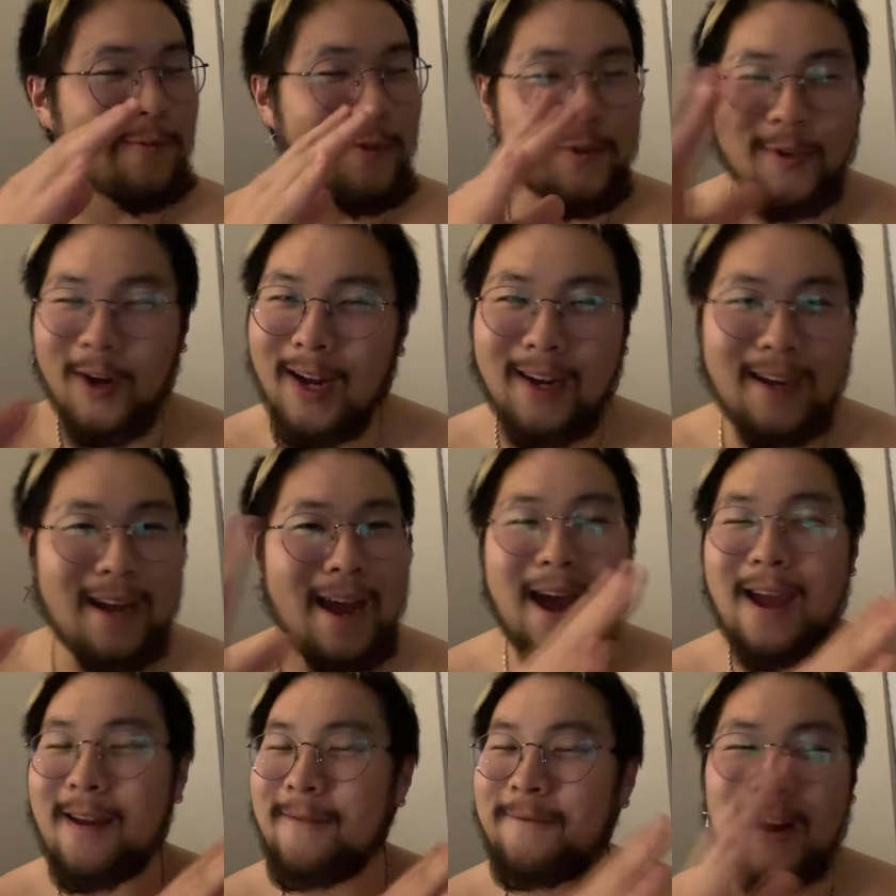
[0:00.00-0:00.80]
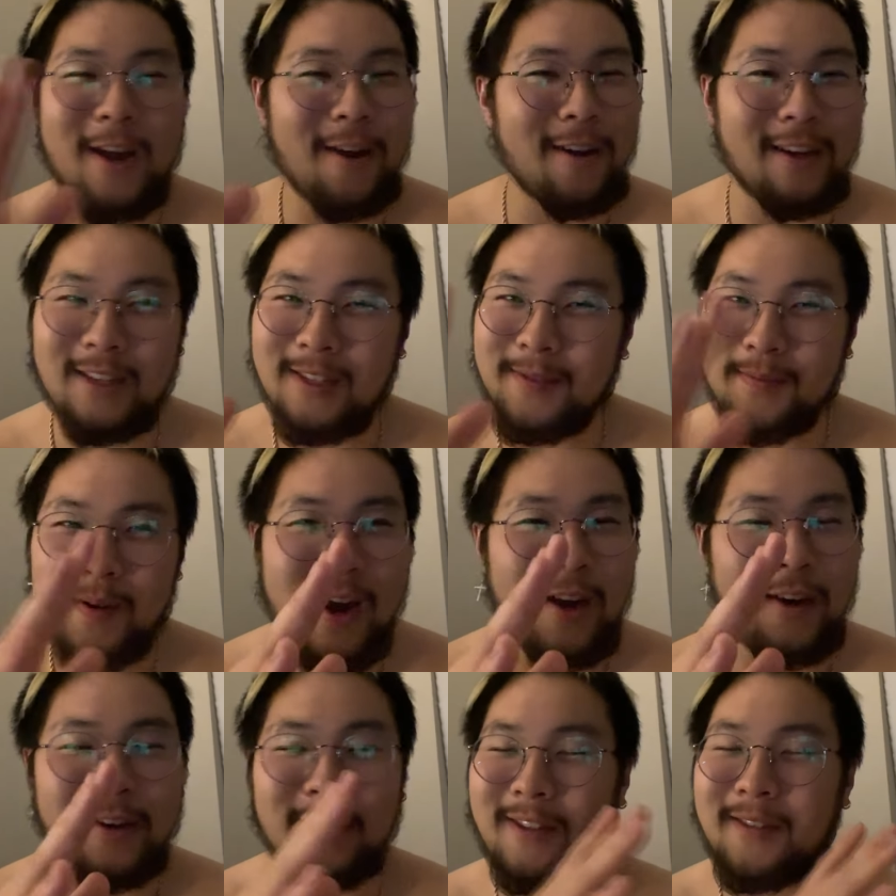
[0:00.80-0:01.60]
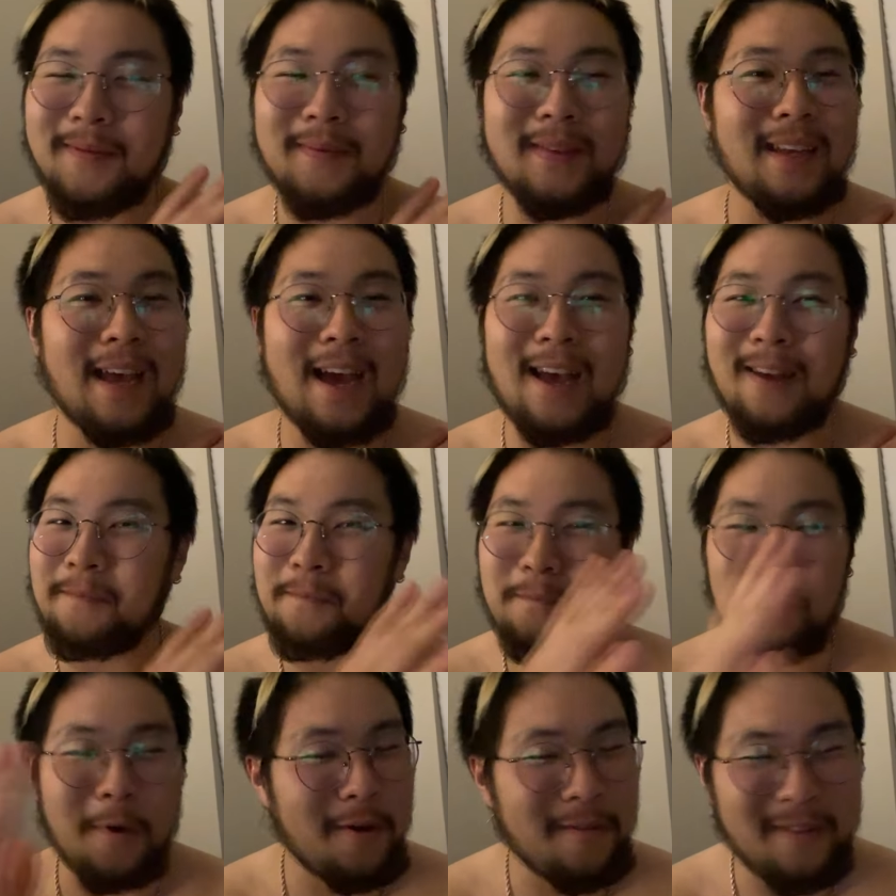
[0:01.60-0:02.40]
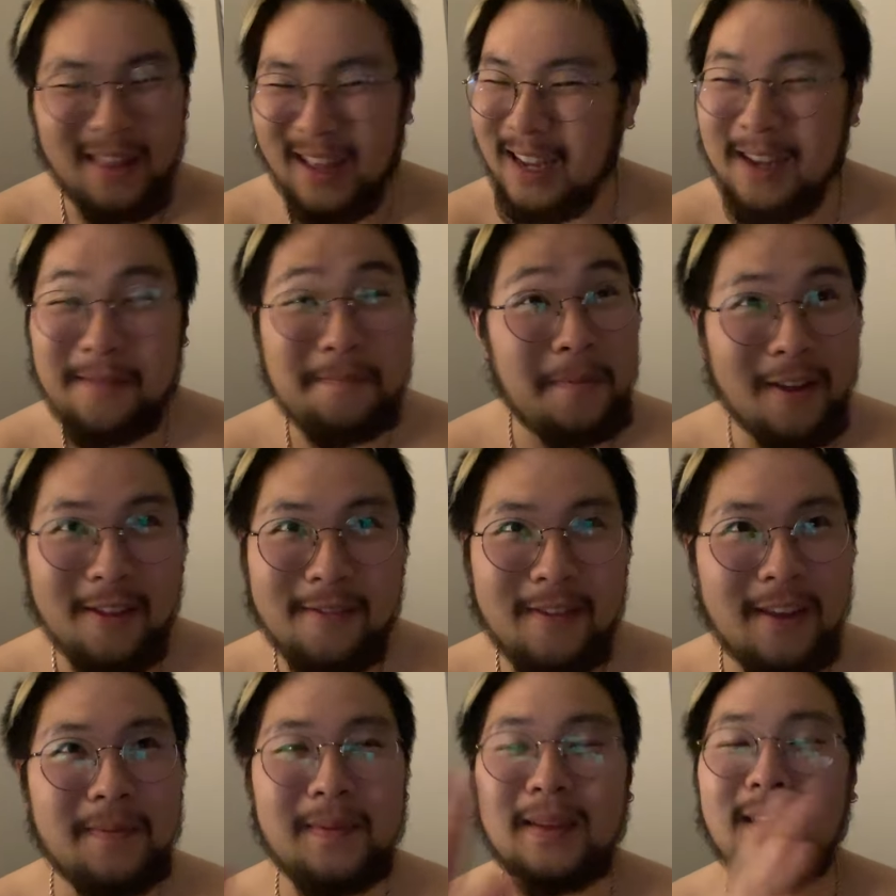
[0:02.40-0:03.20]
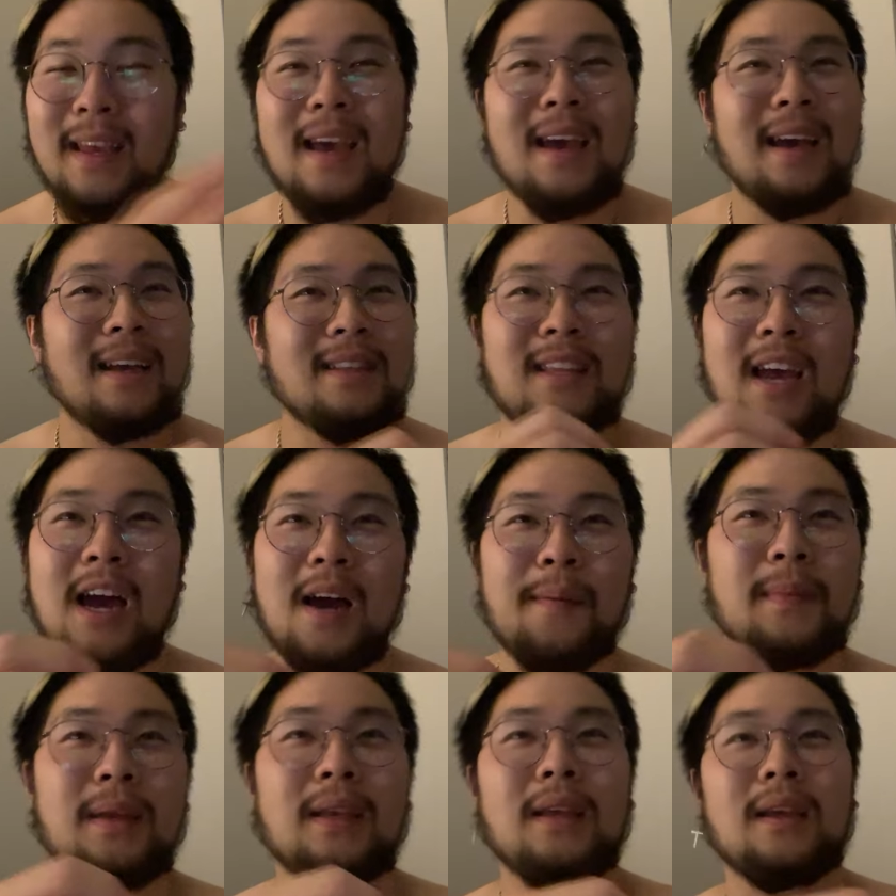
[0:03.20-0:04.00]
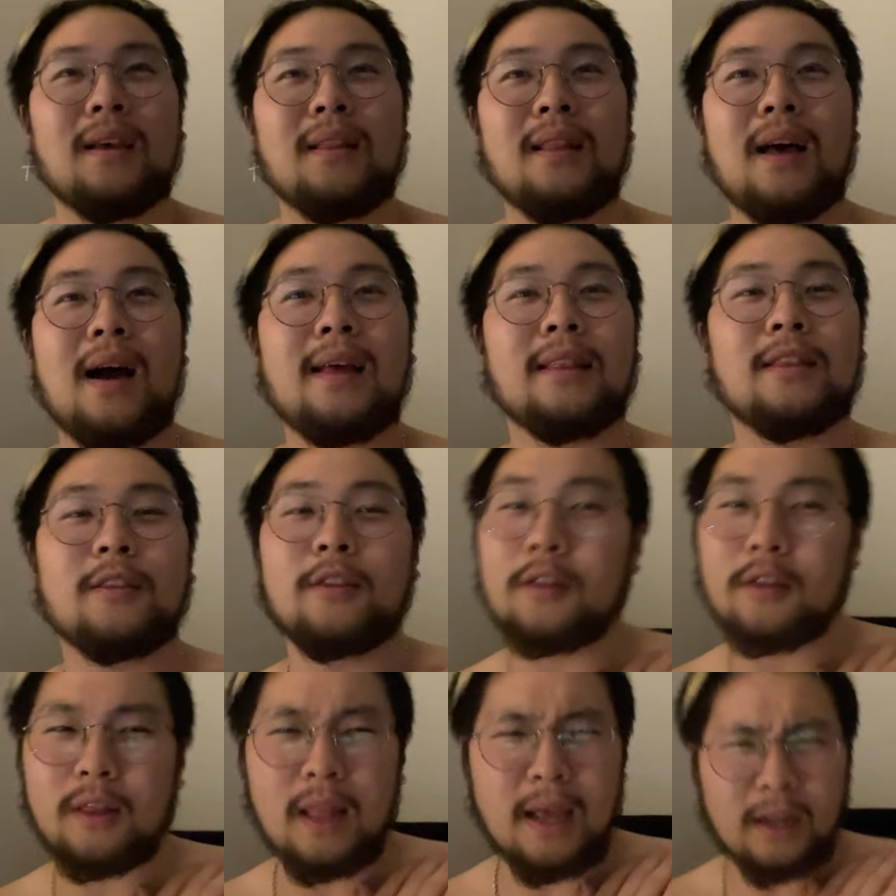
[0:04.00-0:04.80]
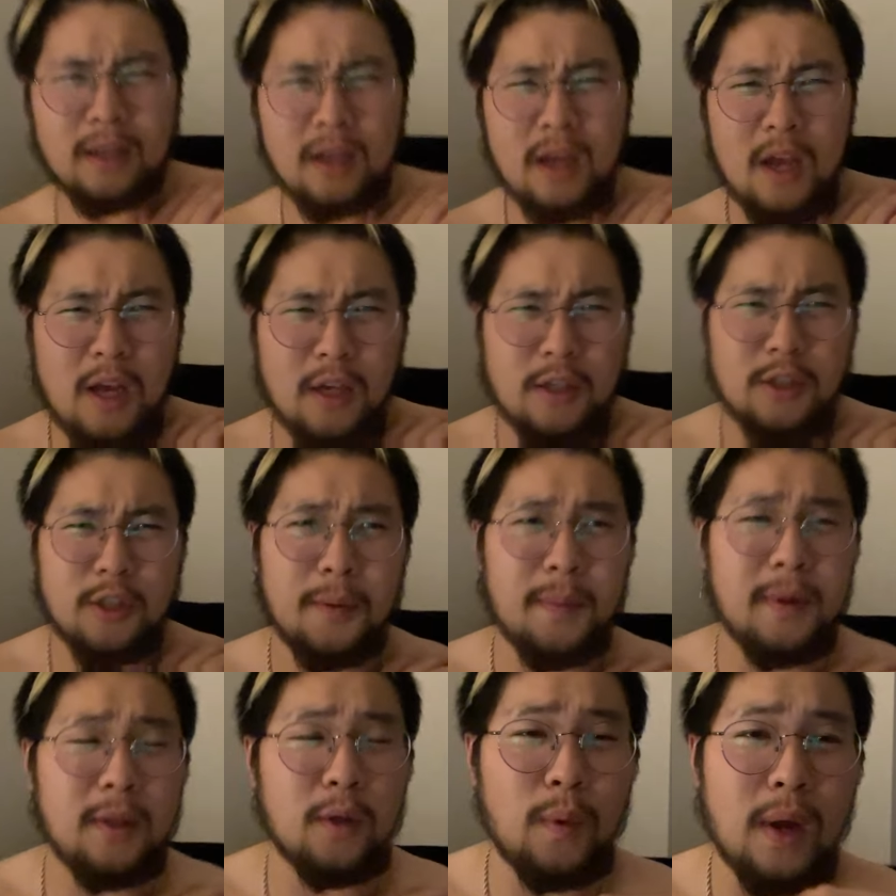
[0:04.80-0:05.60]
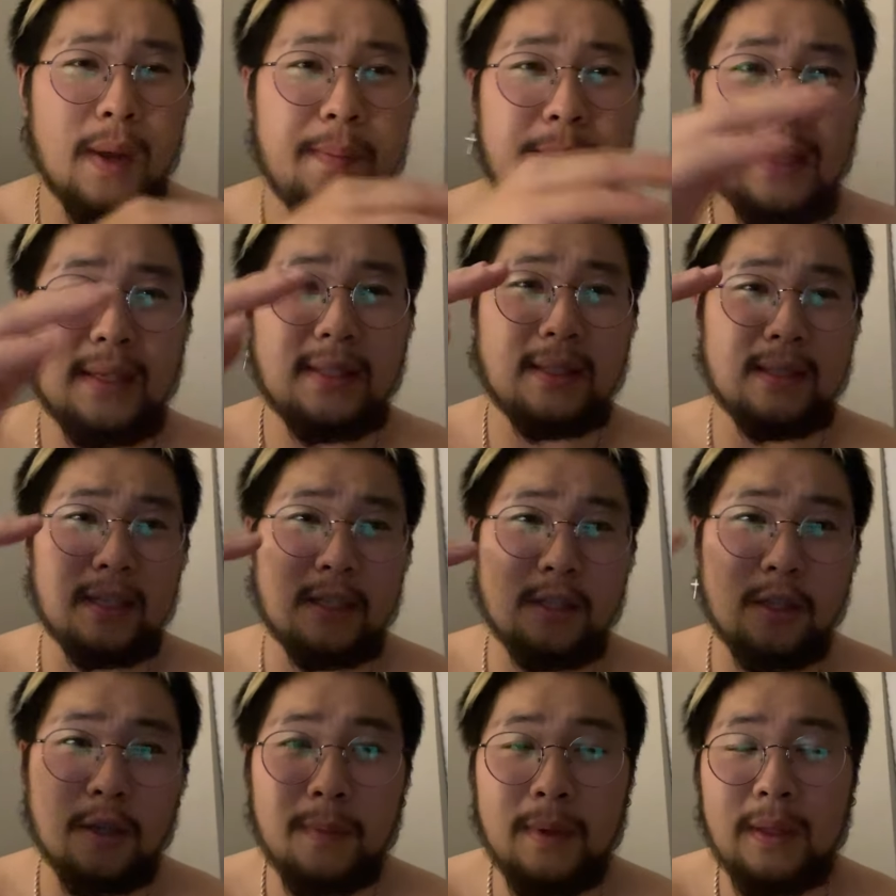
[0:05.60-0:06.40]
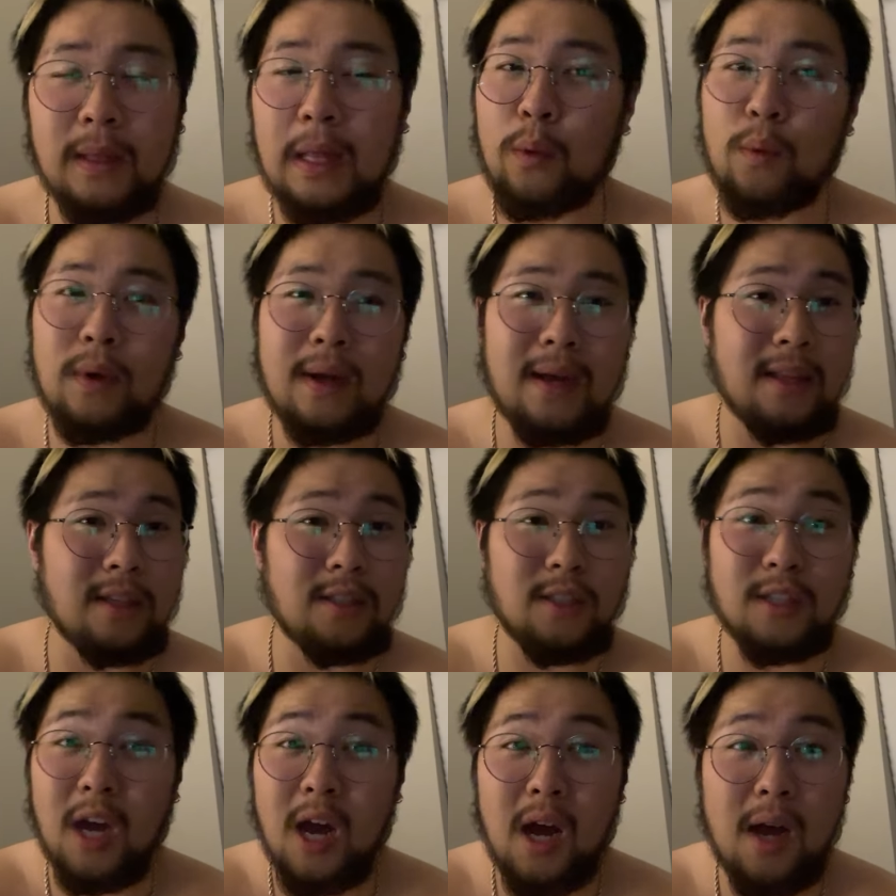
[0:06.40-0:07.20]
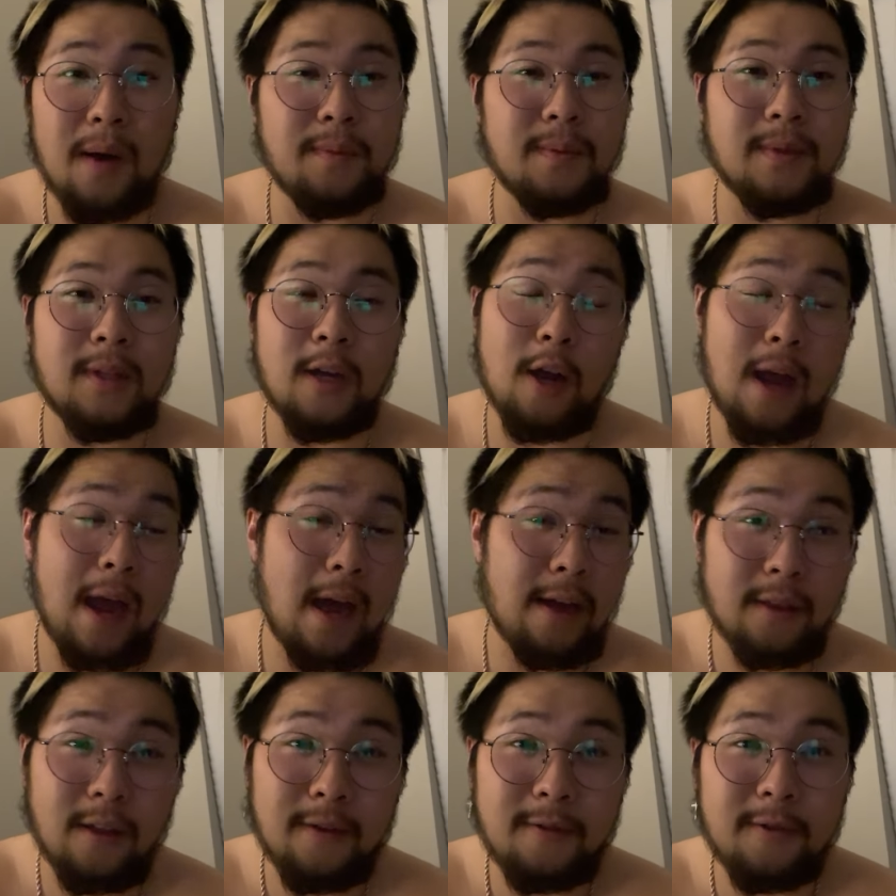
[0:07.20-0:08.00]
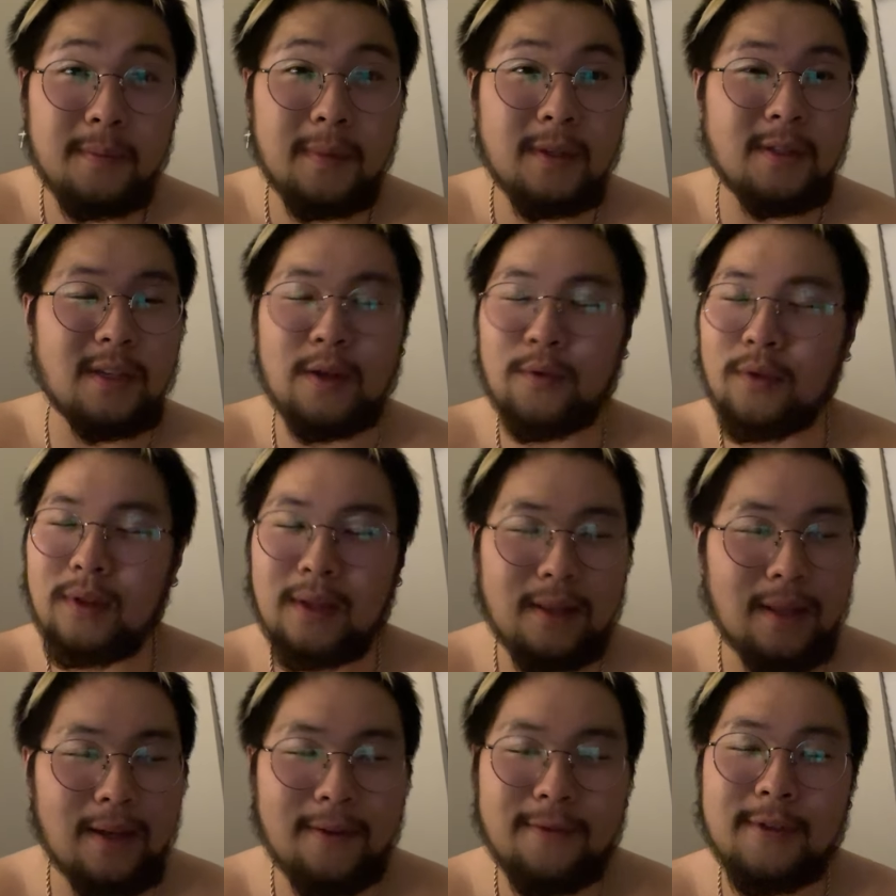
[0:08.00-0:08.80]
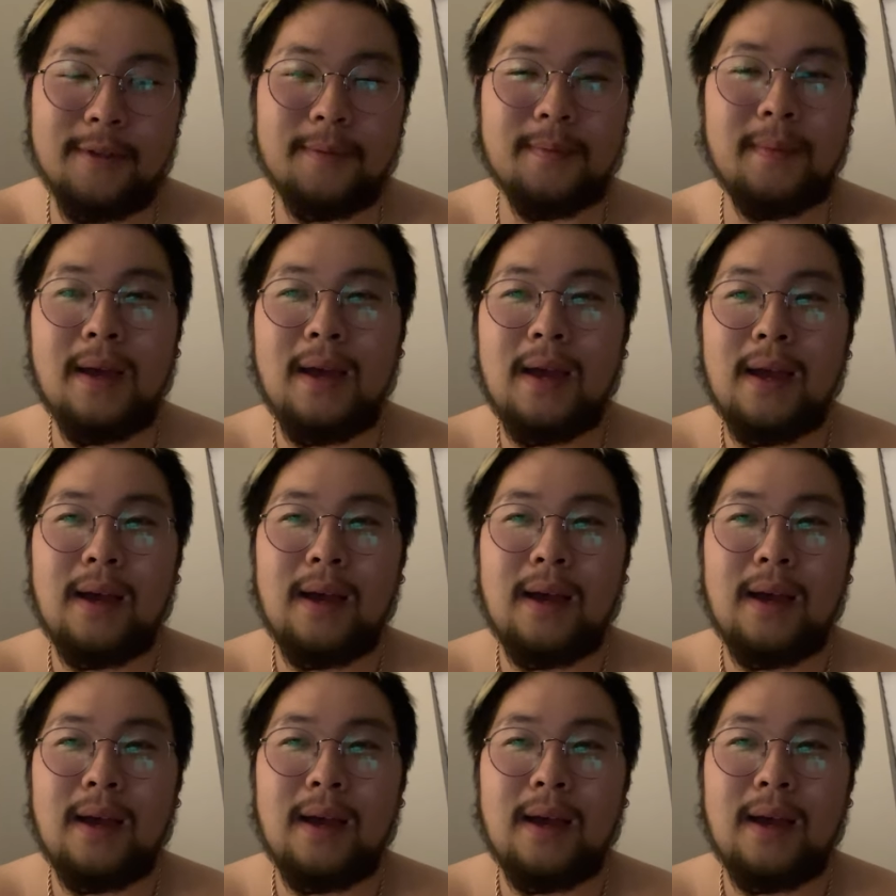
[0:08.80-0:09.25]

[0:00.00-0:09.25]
Great guy, very inspiring to me. I like he motivated me, taught me a lot, like showed me the way basically, showed me like what kind of jobs are out there for me. So I really love him.